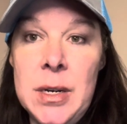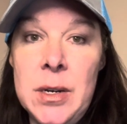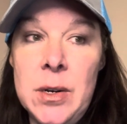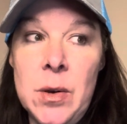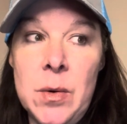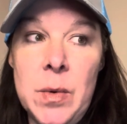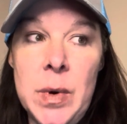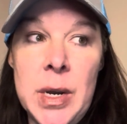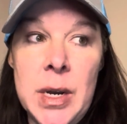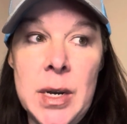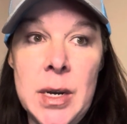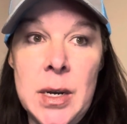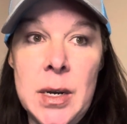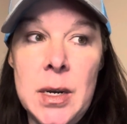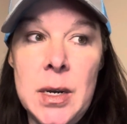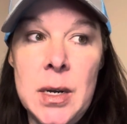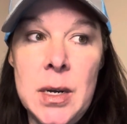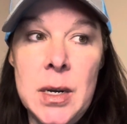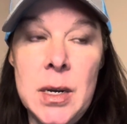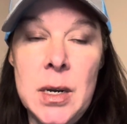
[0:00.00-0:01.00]
No one
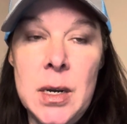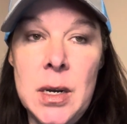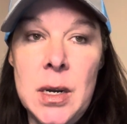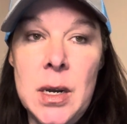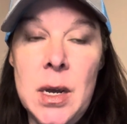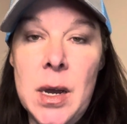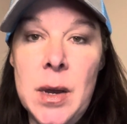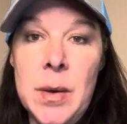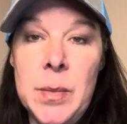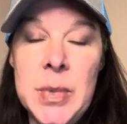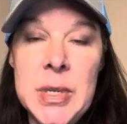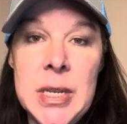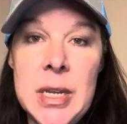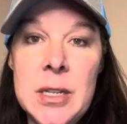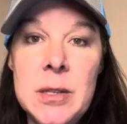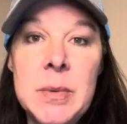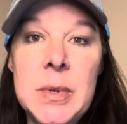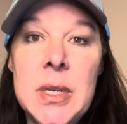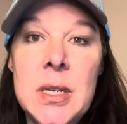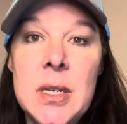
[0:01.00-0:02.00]
uh,
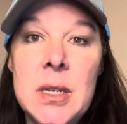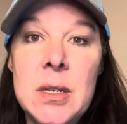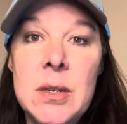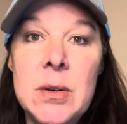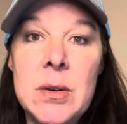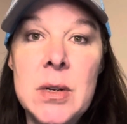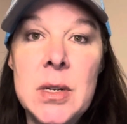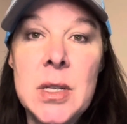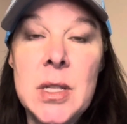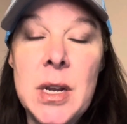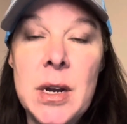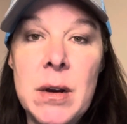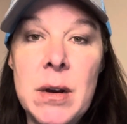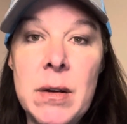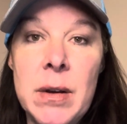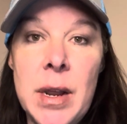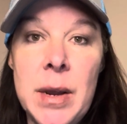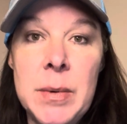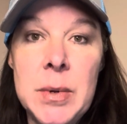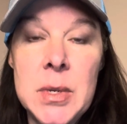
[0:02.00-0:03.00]
besides my sister is there
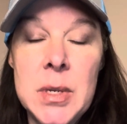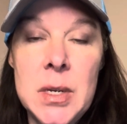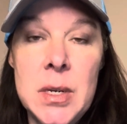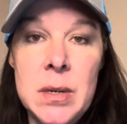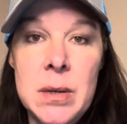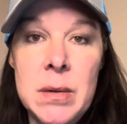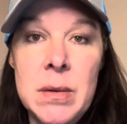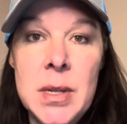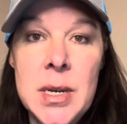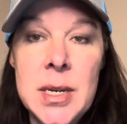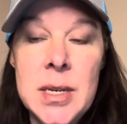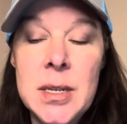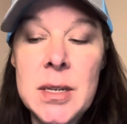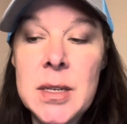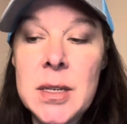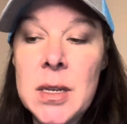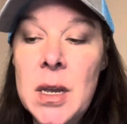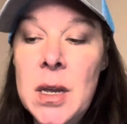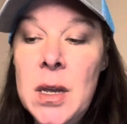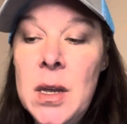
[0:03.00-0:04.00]
and able to do
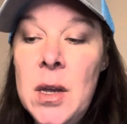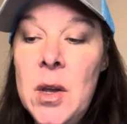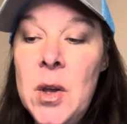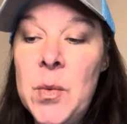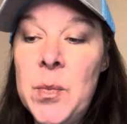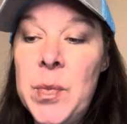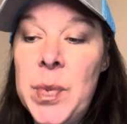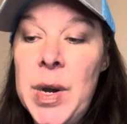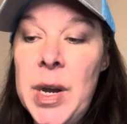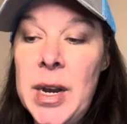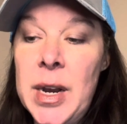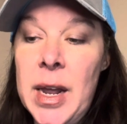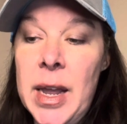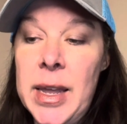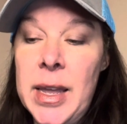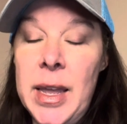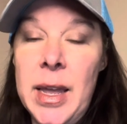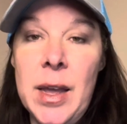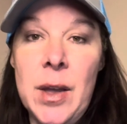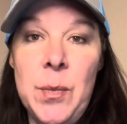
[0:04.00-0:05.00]
this, but I
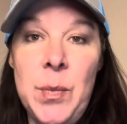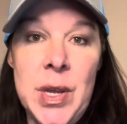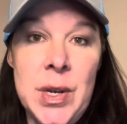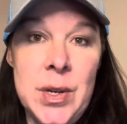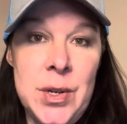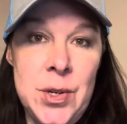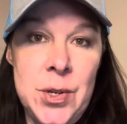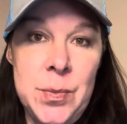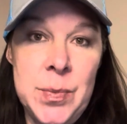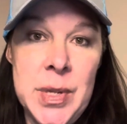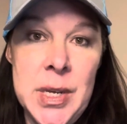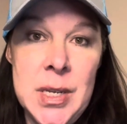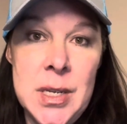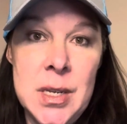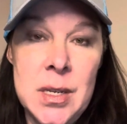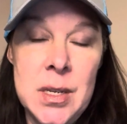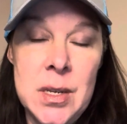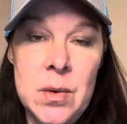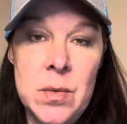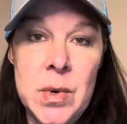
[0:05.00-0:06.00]
can't be in two
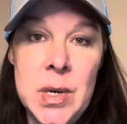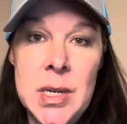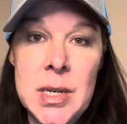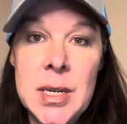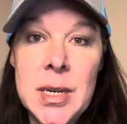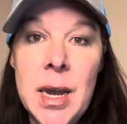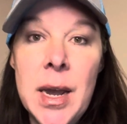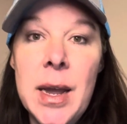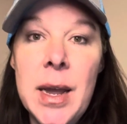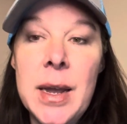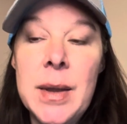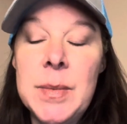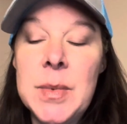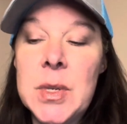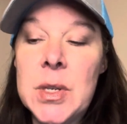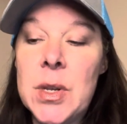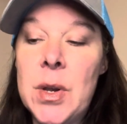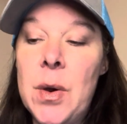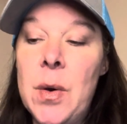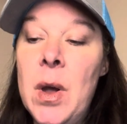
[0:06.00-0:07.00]
places at one time.
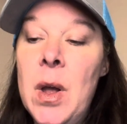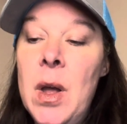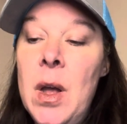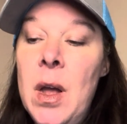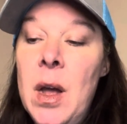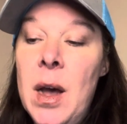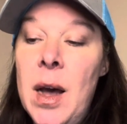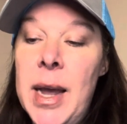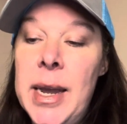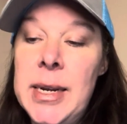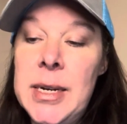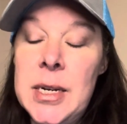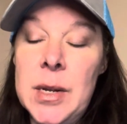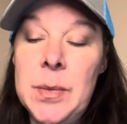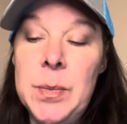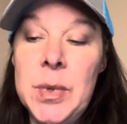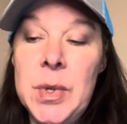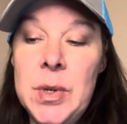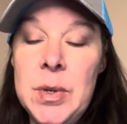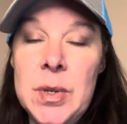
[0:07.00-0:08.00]
So I ended up
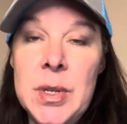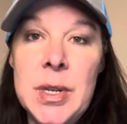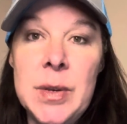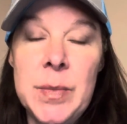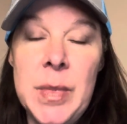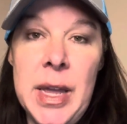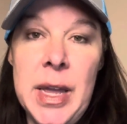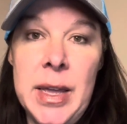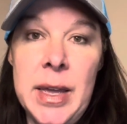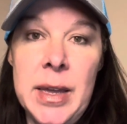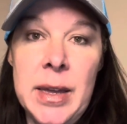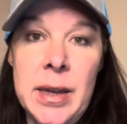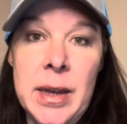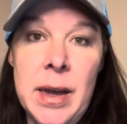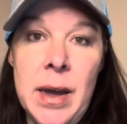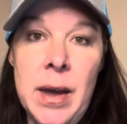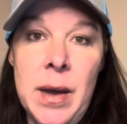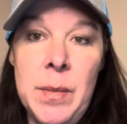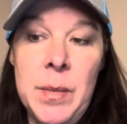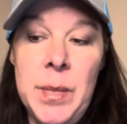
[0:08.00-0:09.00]
losing my
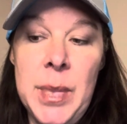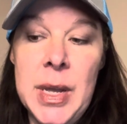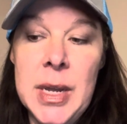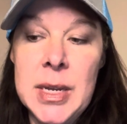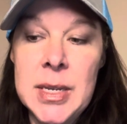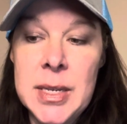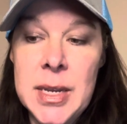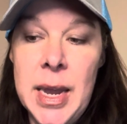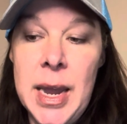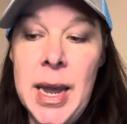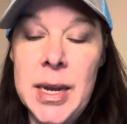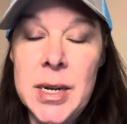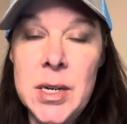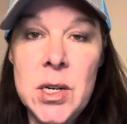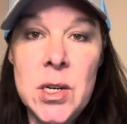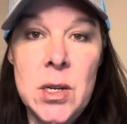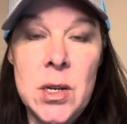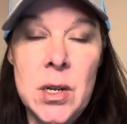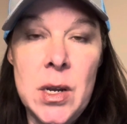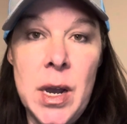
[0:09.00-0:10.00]
income because I had
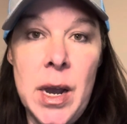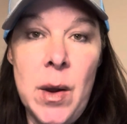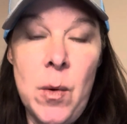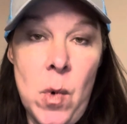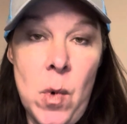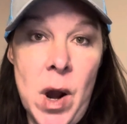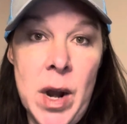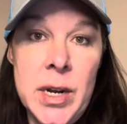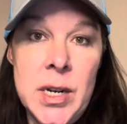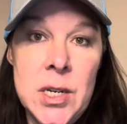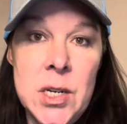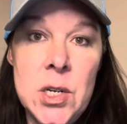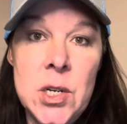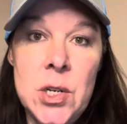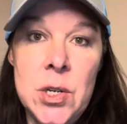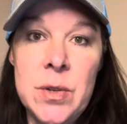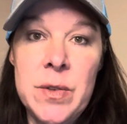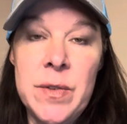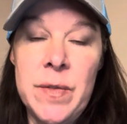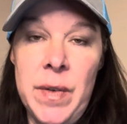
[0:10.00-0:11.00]
to, I wanted to
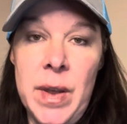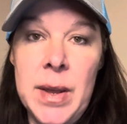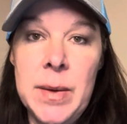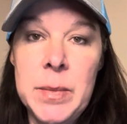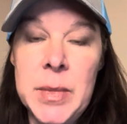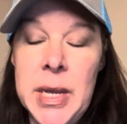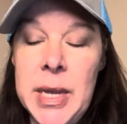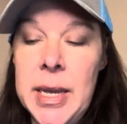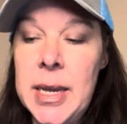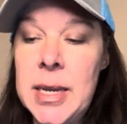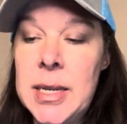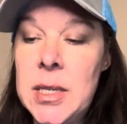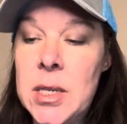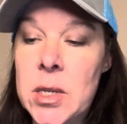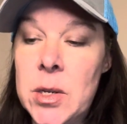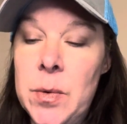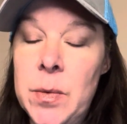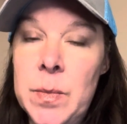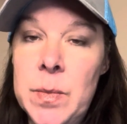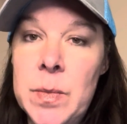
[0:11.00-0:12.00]
choose family. And
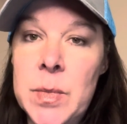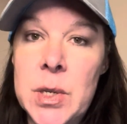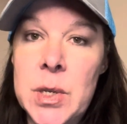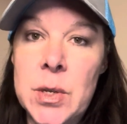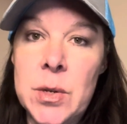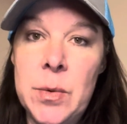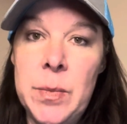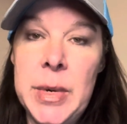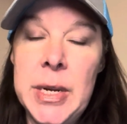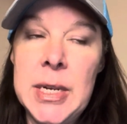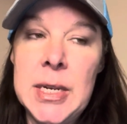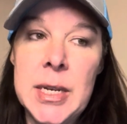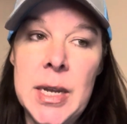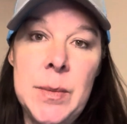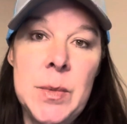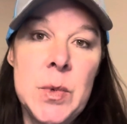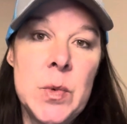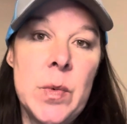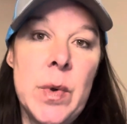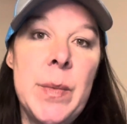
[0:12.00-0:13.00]
so, so many
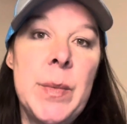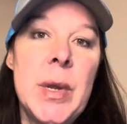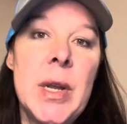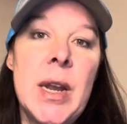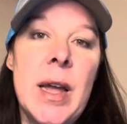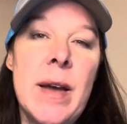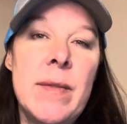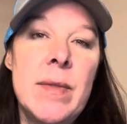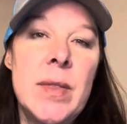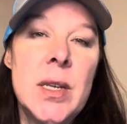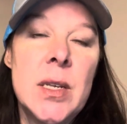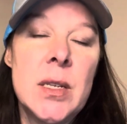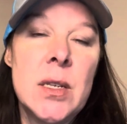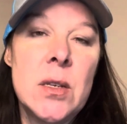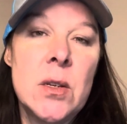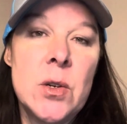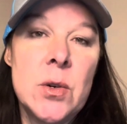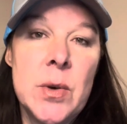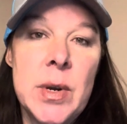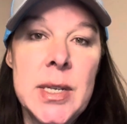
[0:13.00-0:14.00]
times women have this
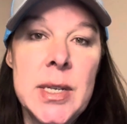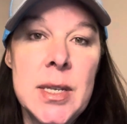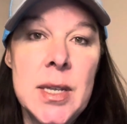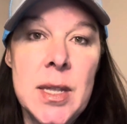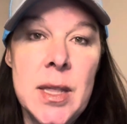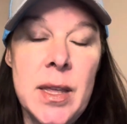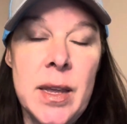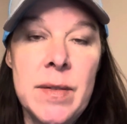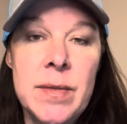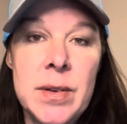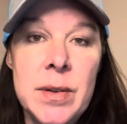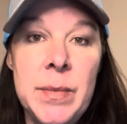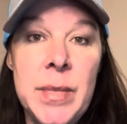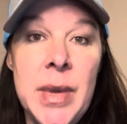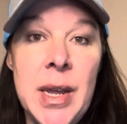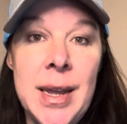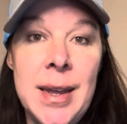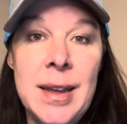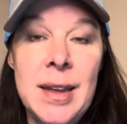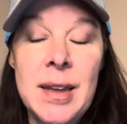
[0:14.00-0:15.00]
choice that they have to
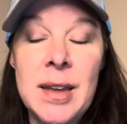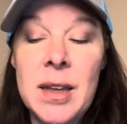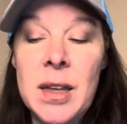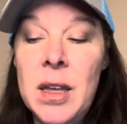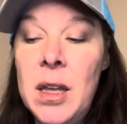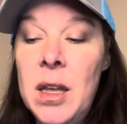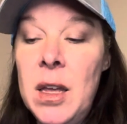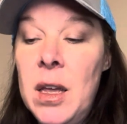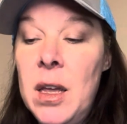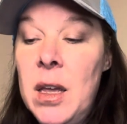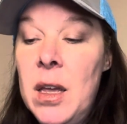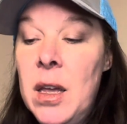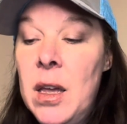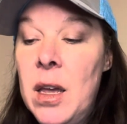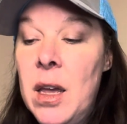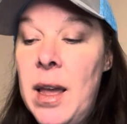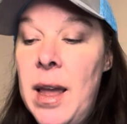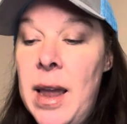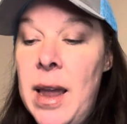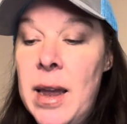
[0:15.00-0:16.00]
make.
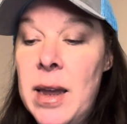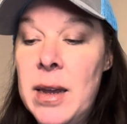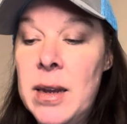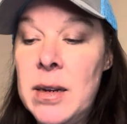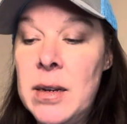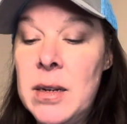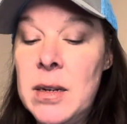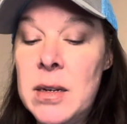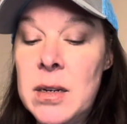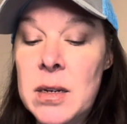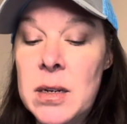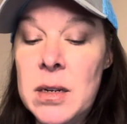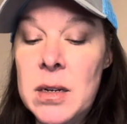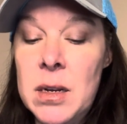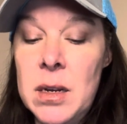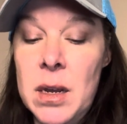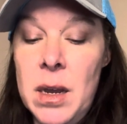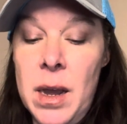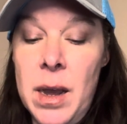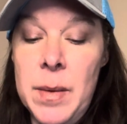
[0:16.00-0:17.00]
And
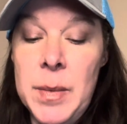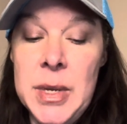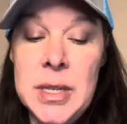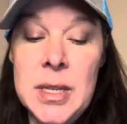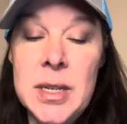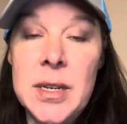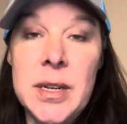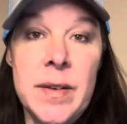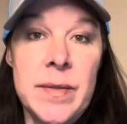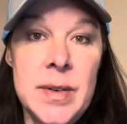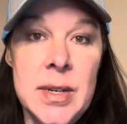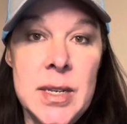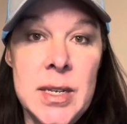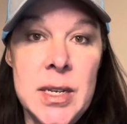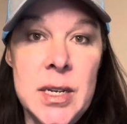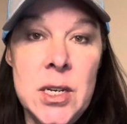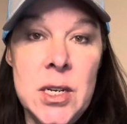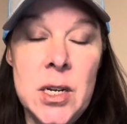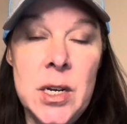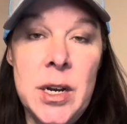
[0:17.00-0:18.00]
um, it's a tough
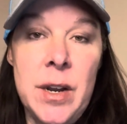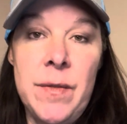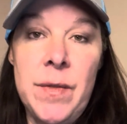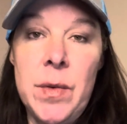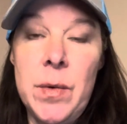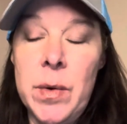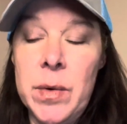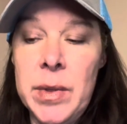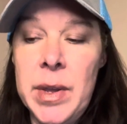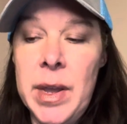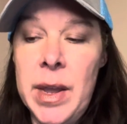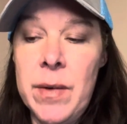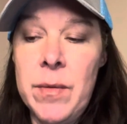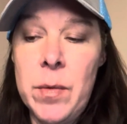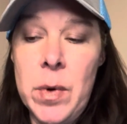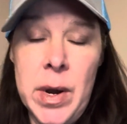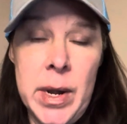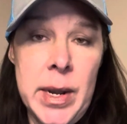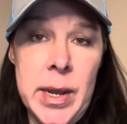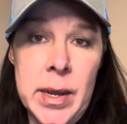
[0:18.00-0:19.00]
decision if you only have
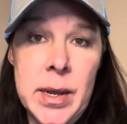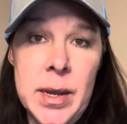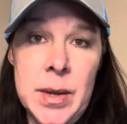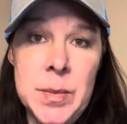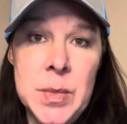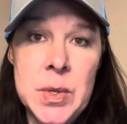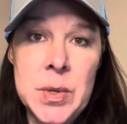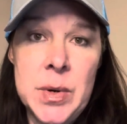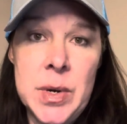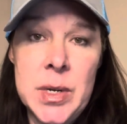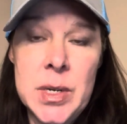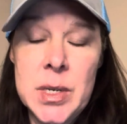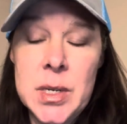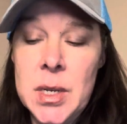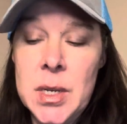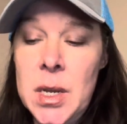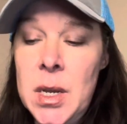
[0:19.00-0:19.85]
one income source.